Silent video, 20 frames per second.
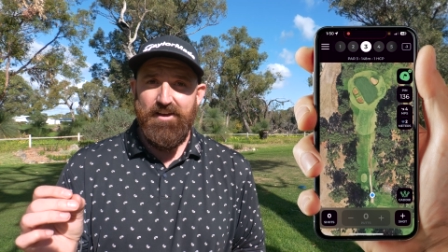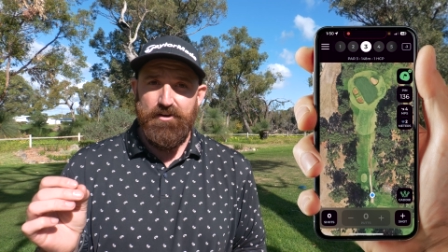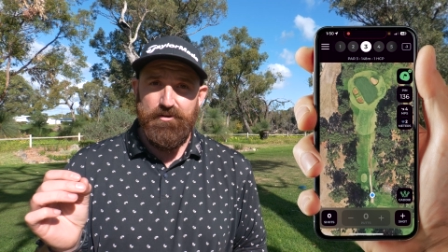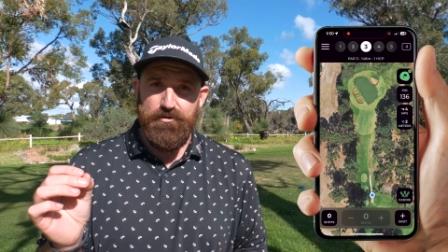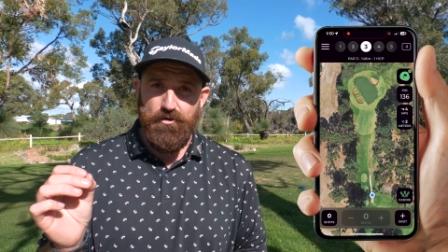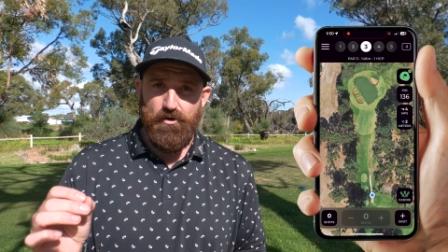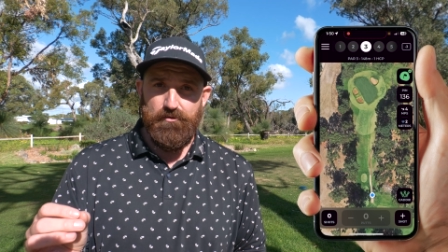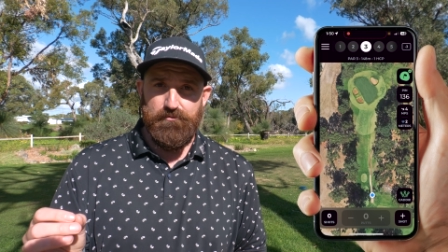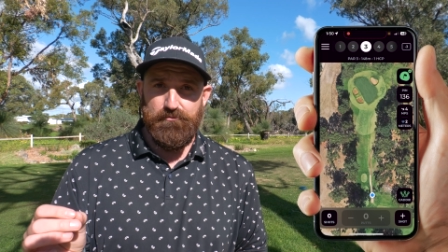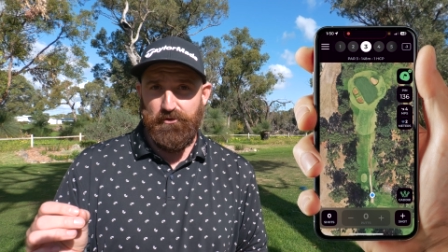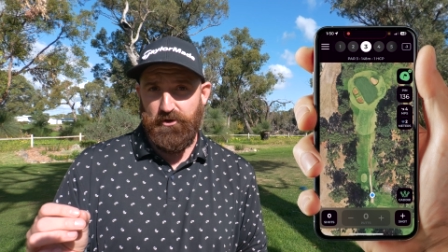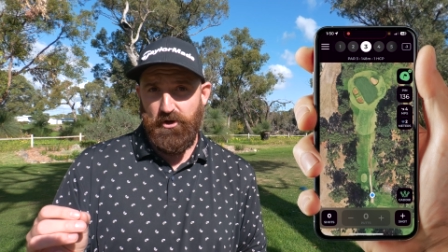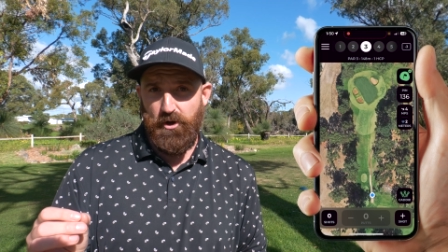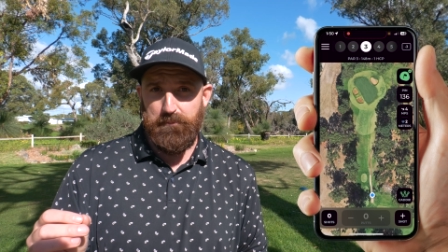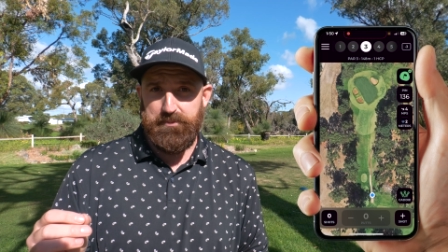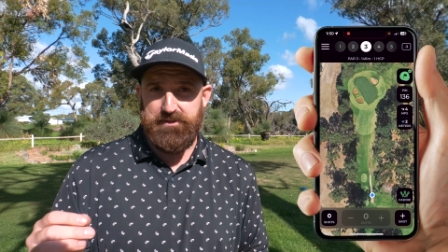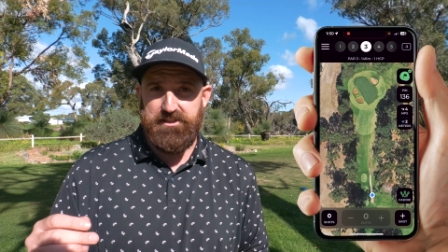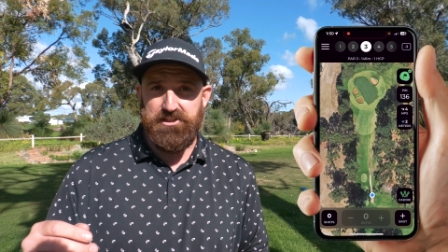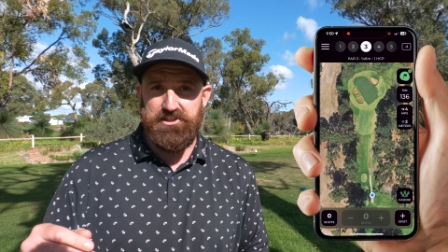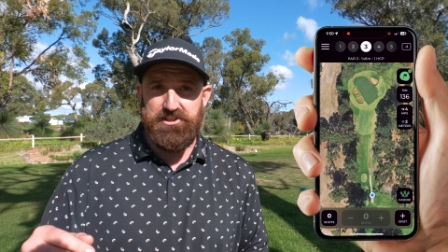not for
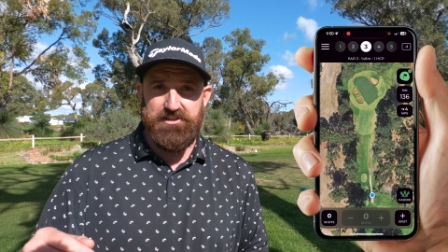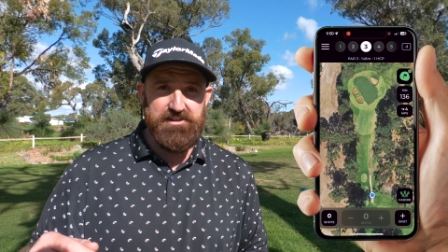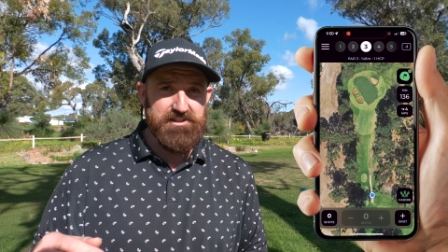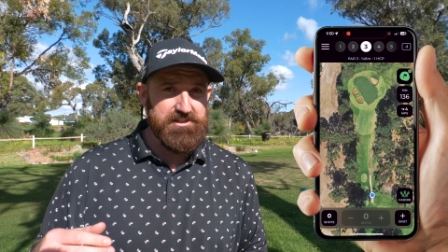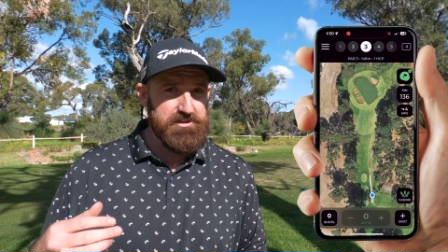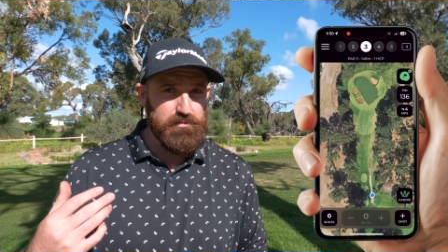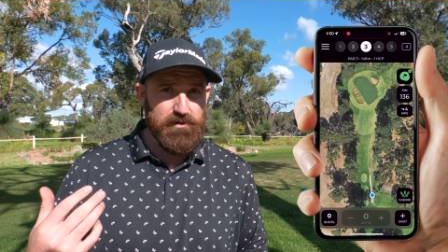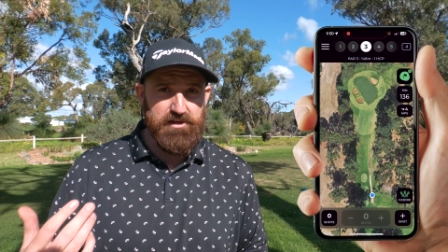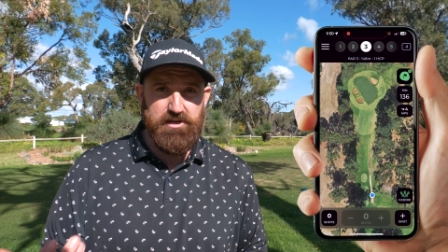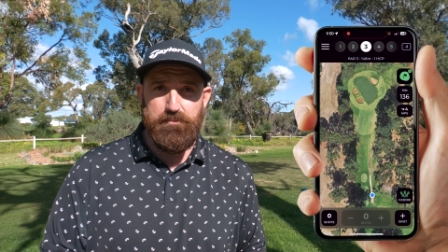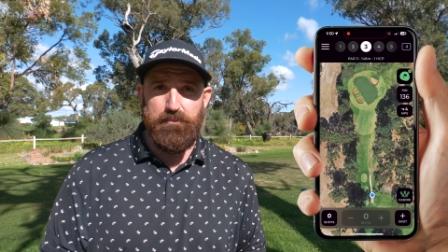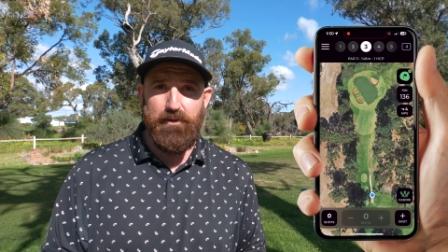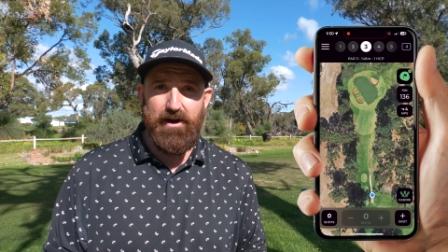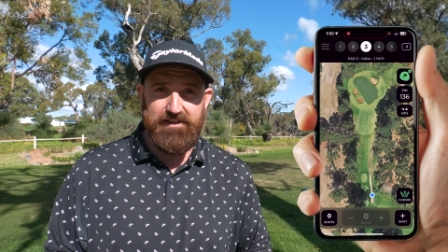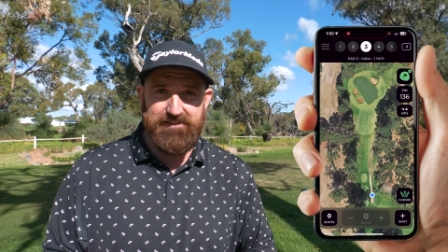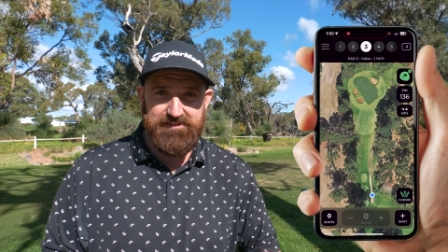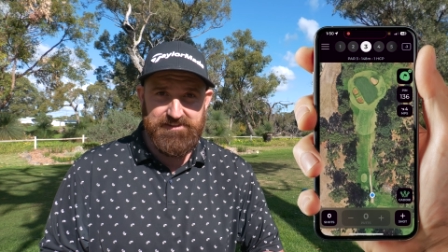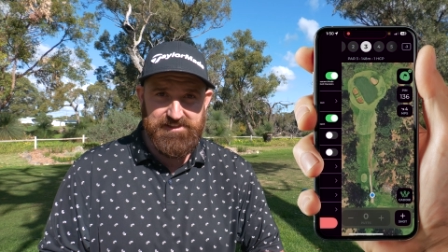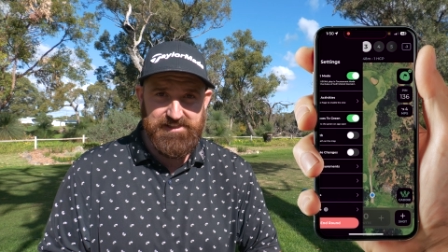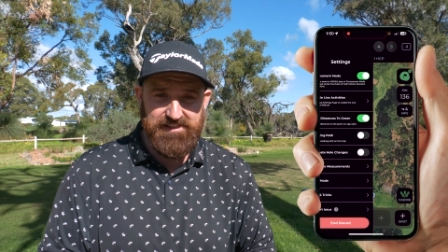competition, this is when you're
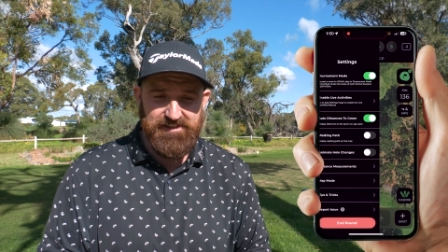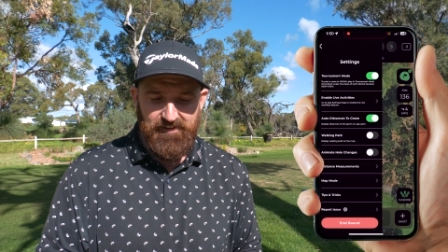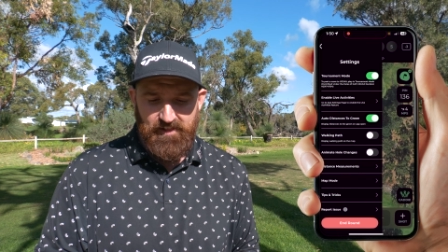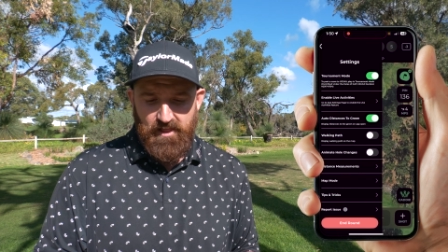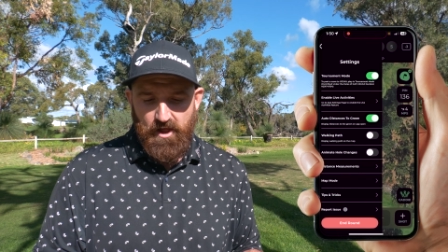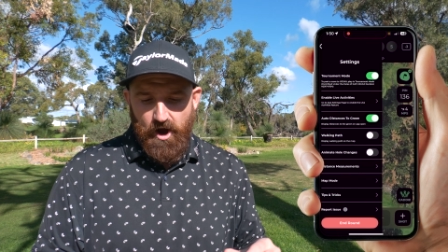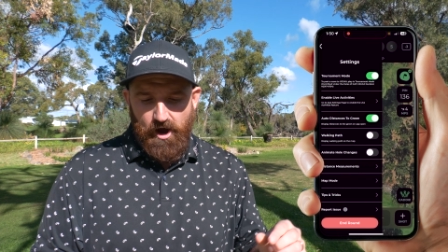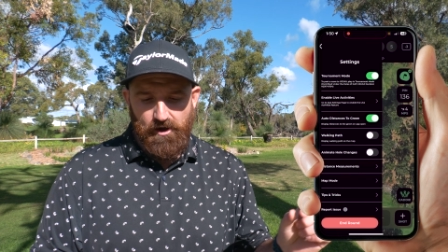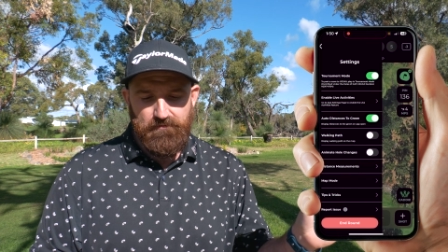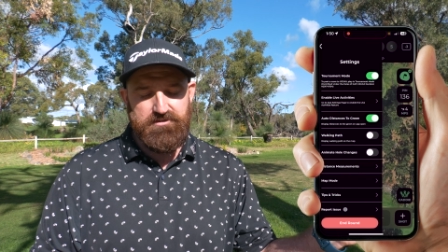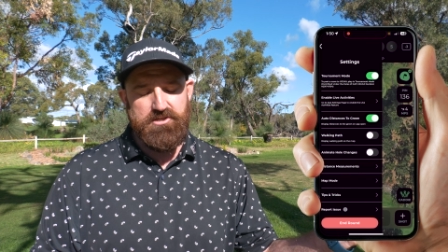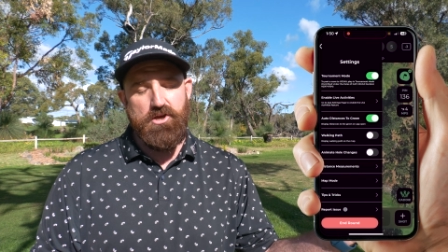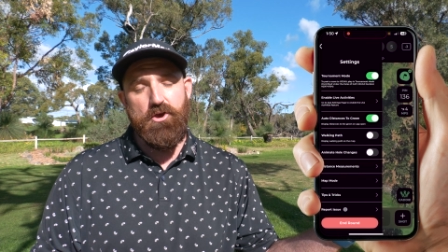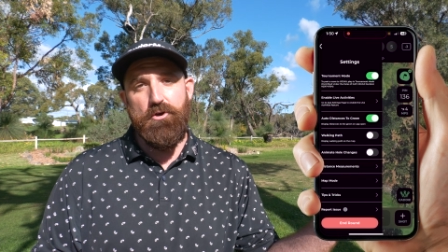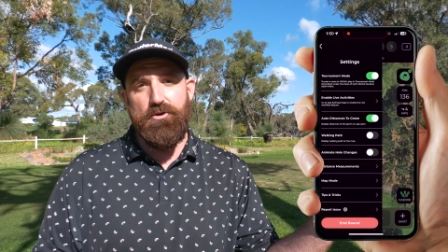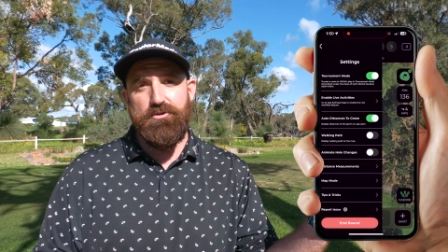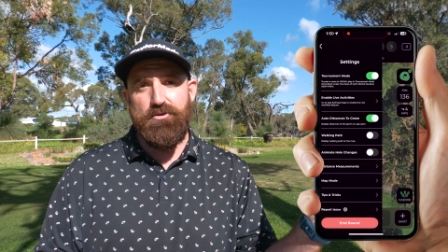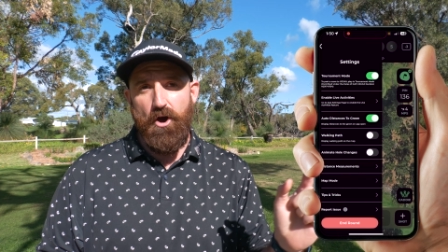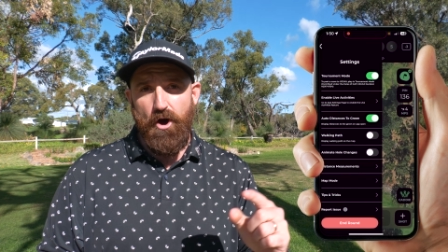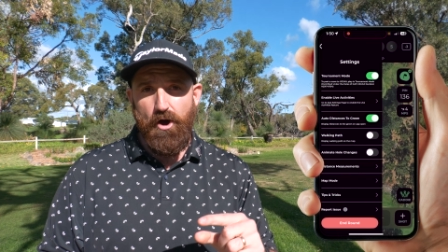practicing, I've
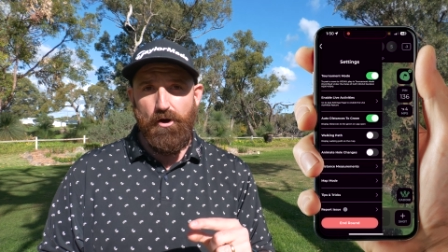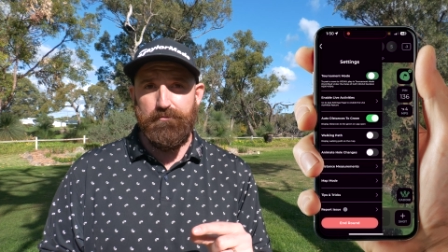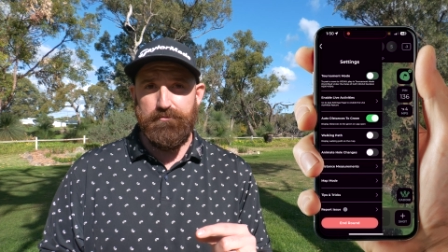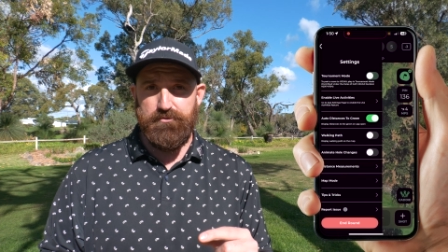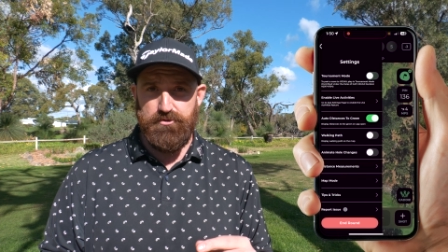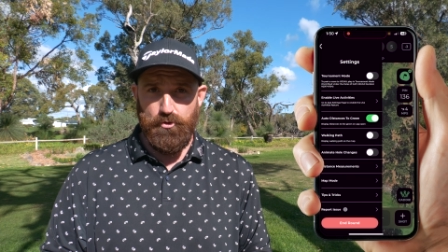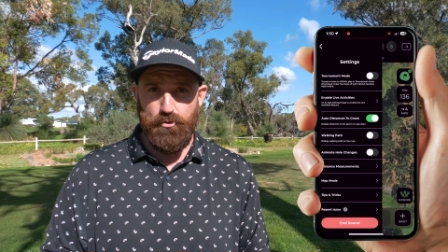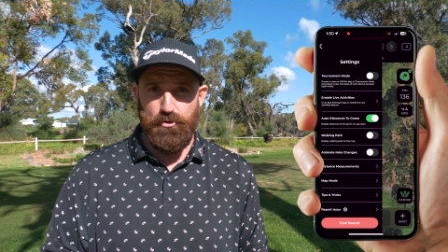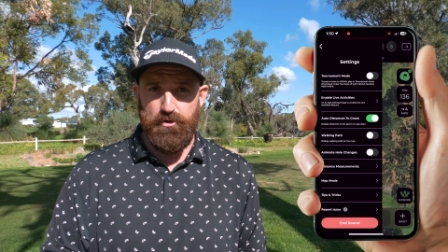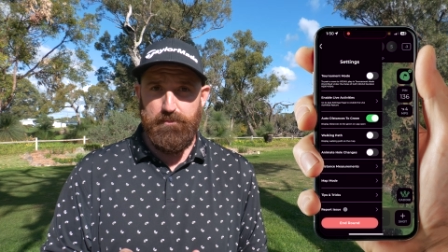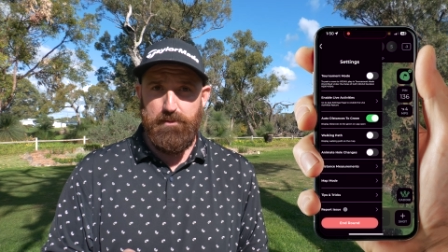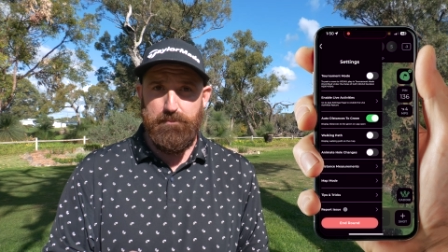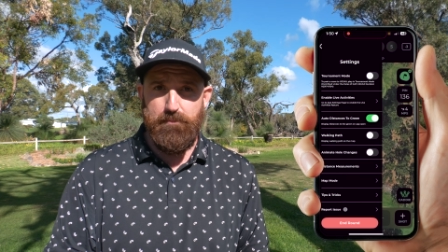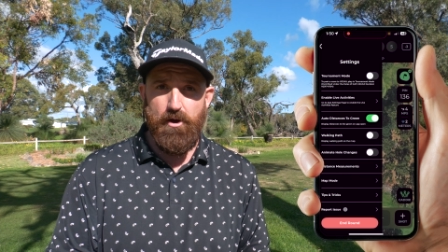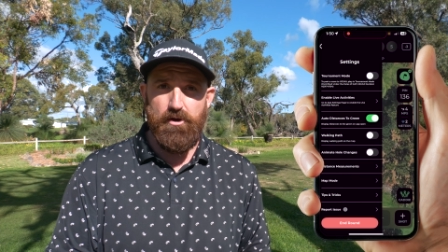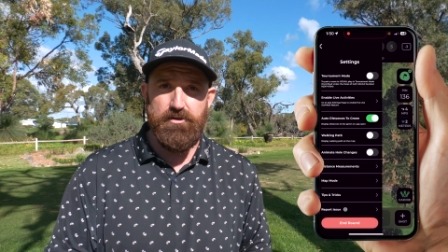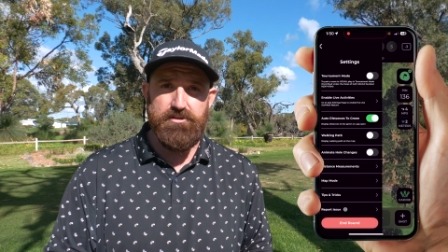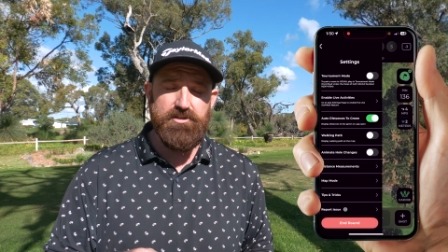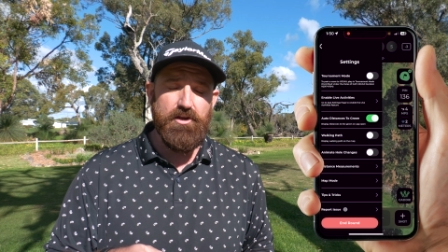turned off tournament mode.